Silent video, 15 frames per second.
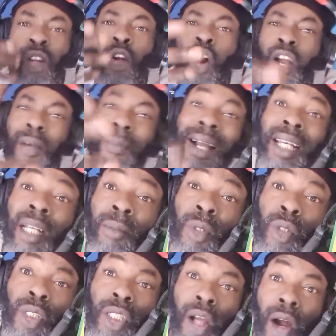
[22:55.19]
Look how the man
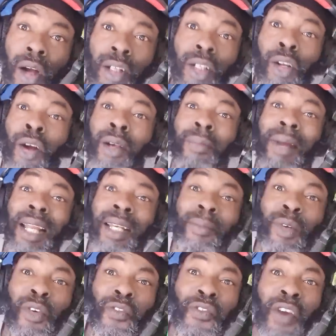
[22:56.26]
them look young. Look how the
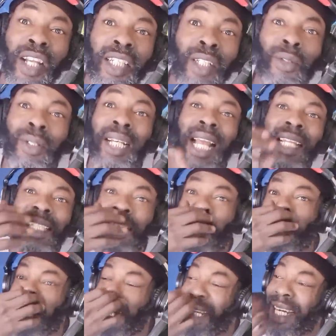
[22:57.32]
man them look fresh. It look like
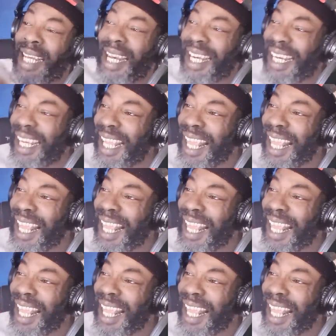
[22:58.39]
say well them.